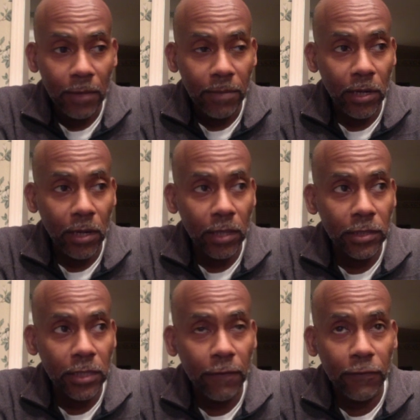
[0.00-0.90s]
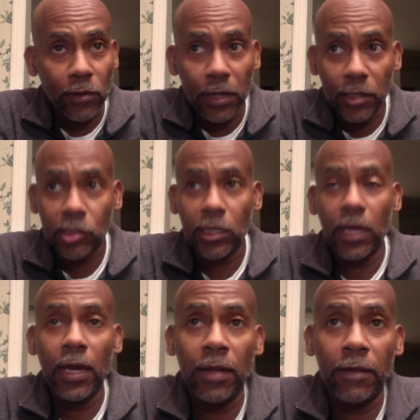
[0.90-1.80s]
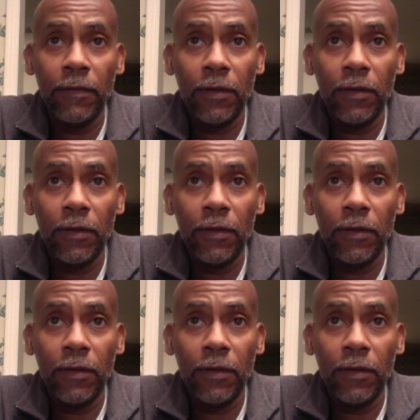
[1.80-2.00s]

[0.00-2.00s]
Because if you understand